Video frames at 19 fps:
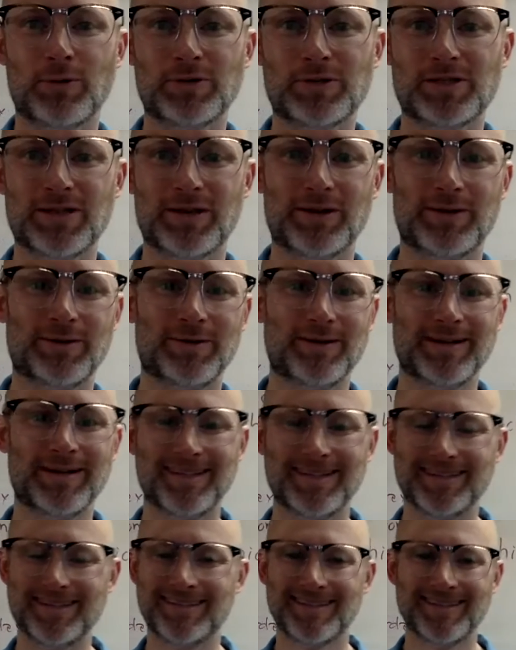so
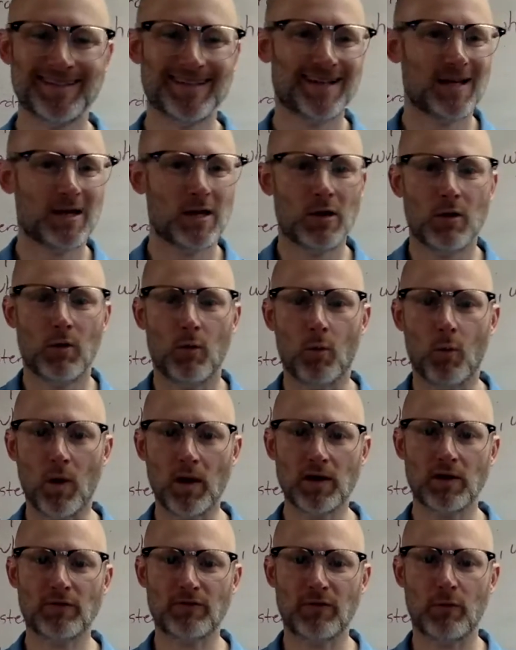
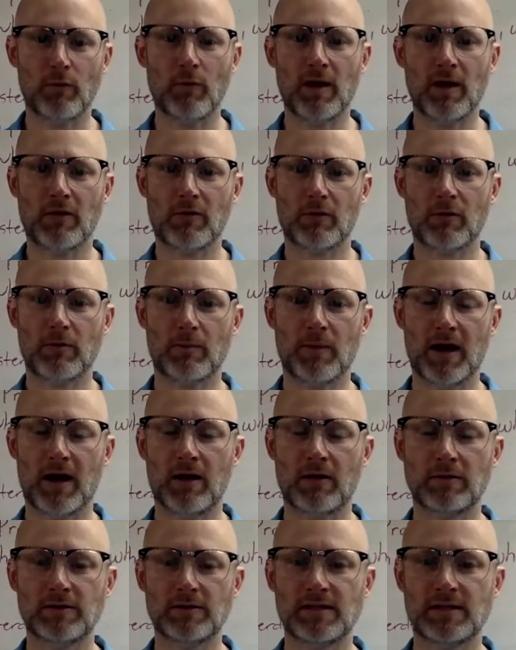wonderful weather
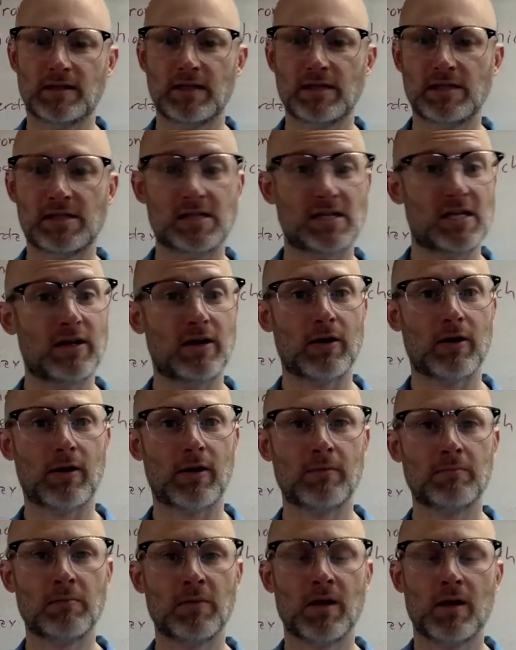abound, at least
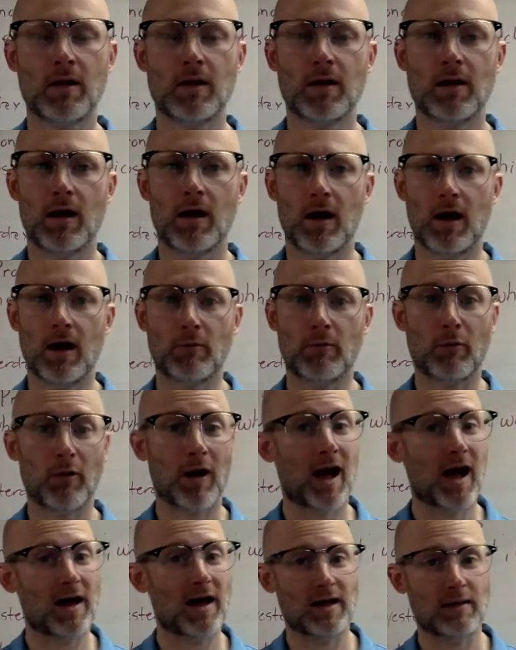here where
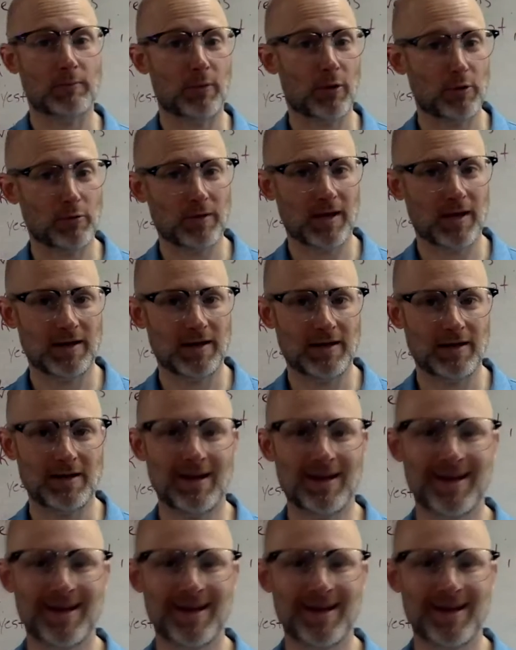I am located.